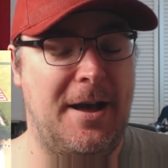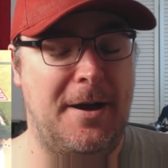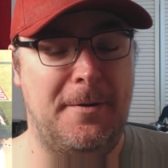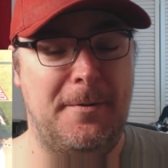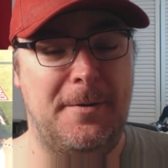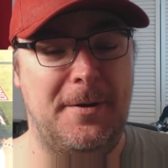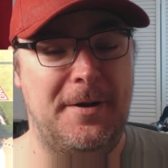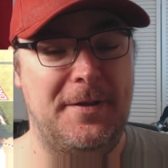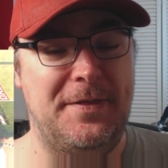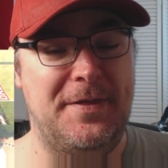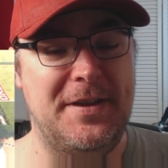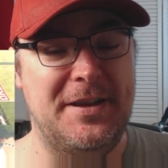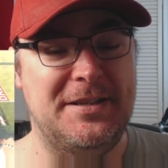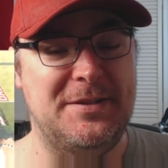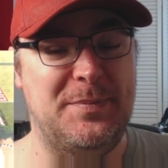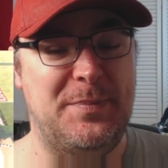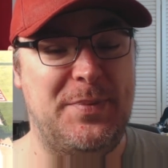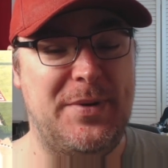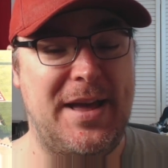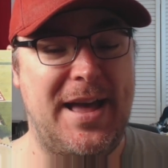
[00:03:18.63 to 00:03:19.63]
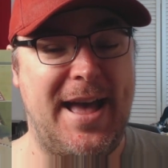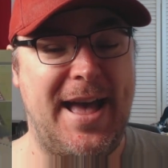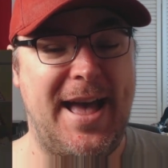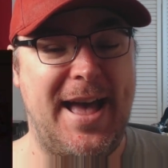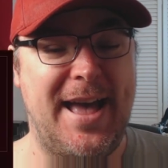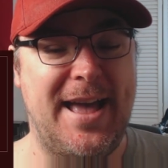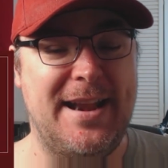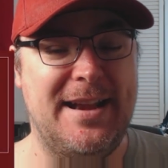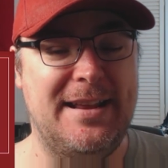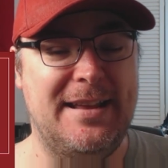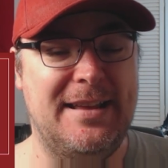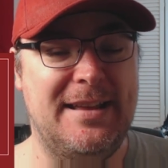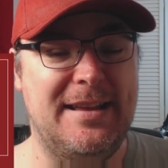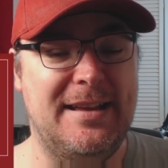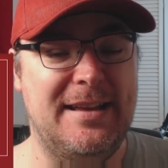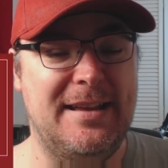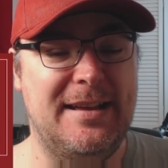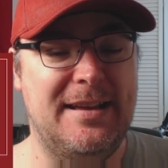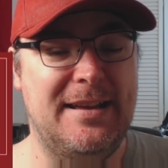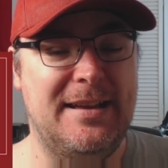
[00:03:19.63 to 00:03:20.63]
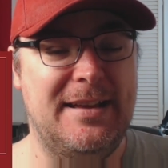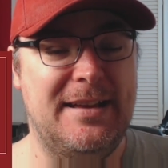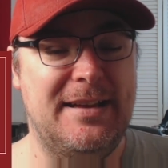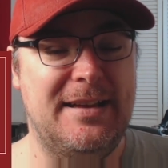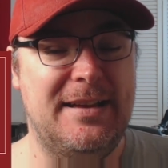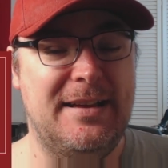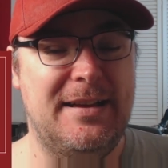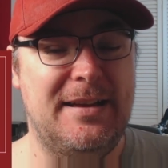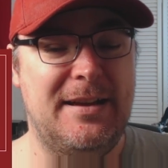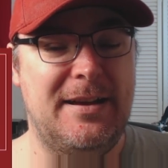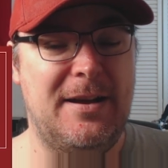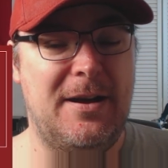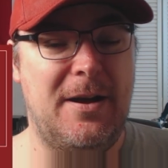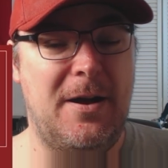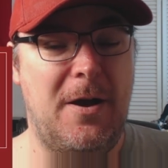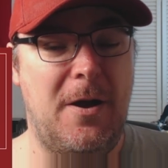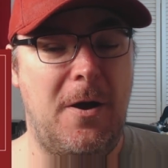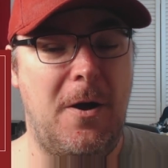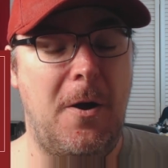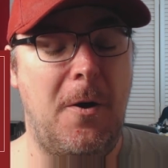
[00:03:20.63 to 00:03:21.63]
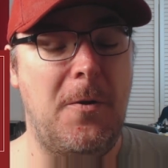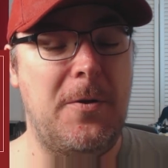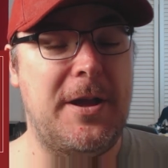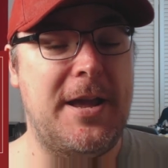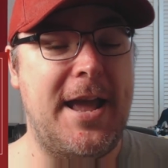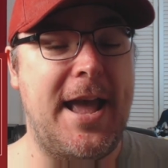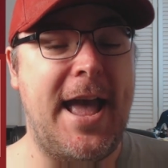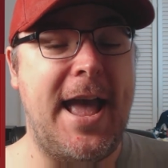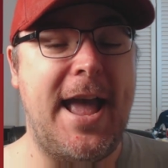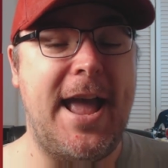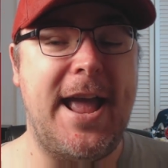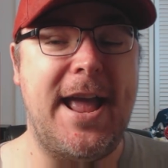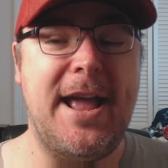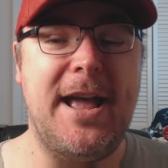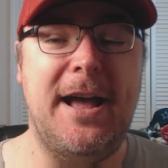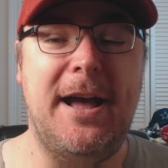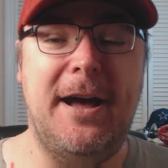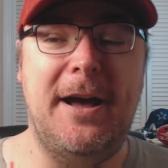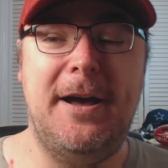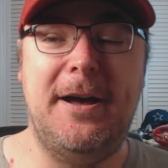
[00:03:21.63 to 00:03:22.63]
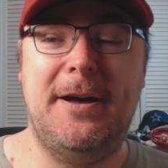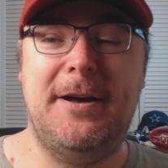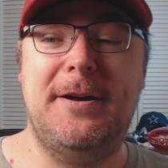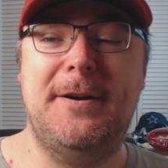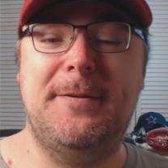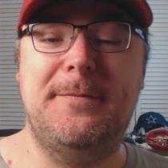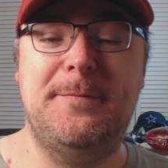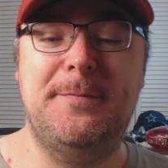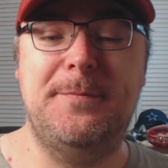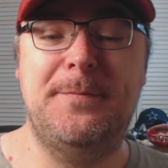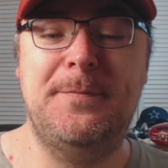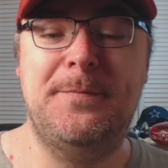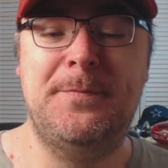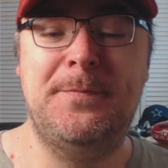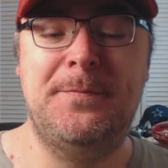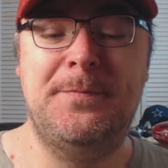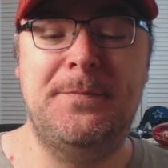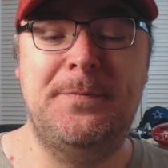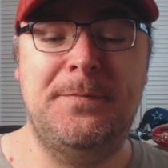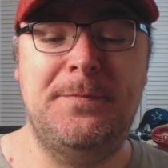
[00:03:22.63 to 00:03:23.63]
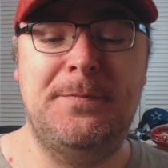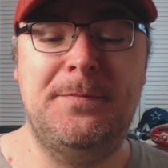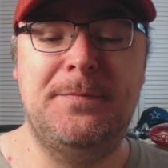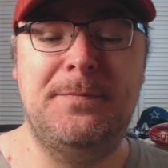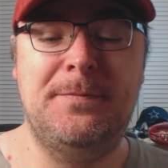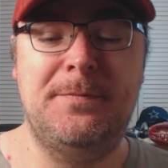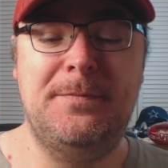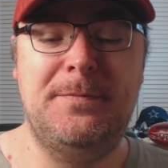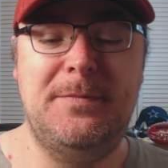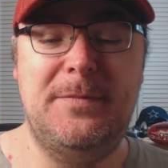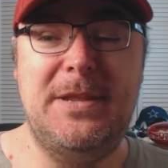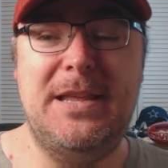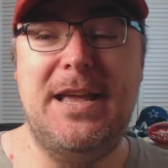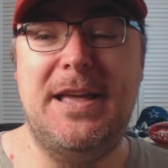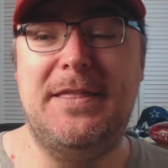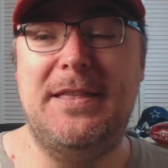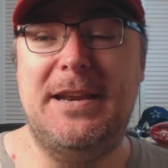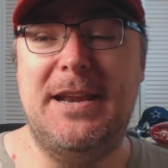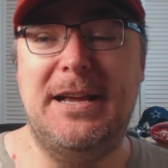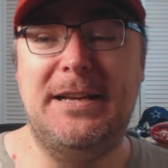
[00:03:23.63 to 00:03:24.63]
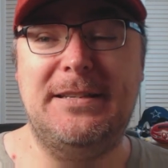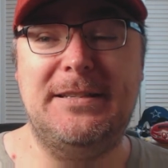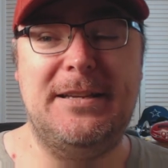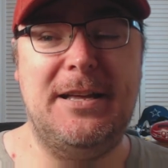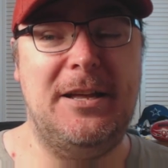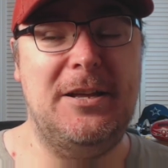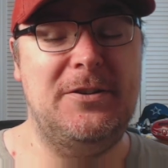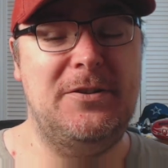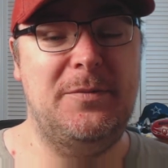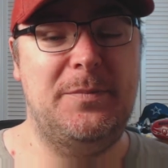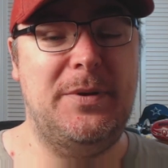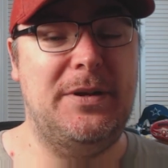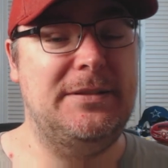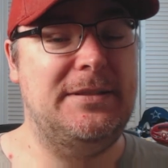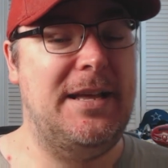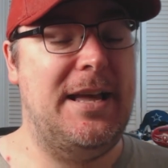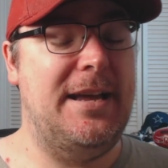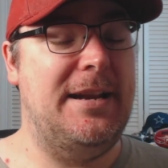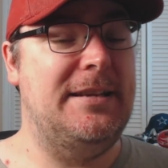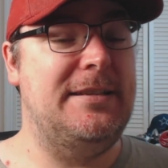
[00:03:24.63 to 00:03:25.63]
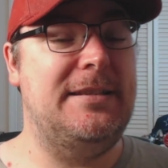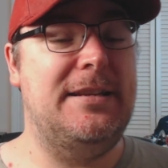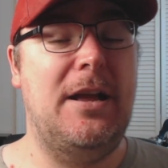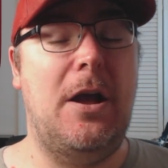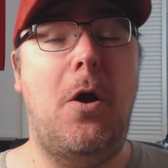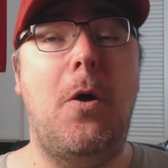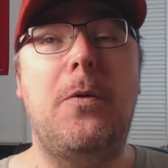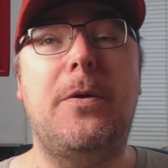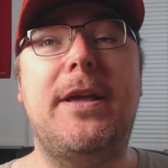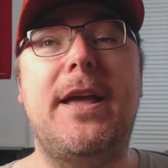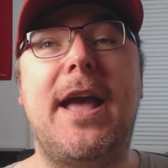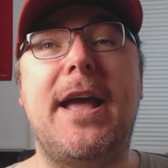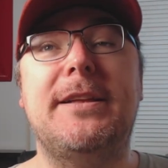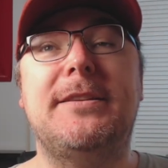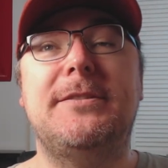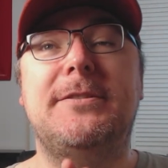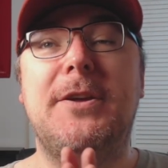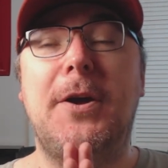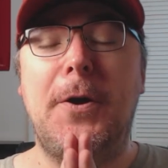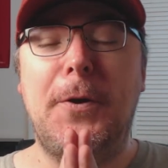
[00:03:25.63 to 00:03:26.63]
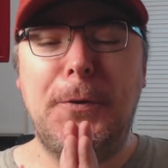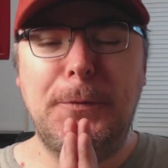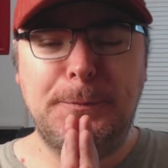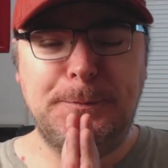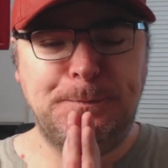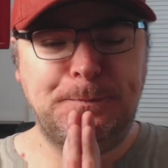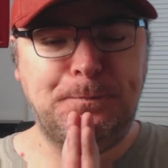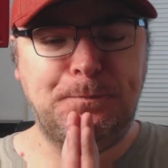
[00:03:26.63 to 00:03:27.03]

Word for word: I want this bad. Okay. Um yeah, the next college football dynasty. Okay, so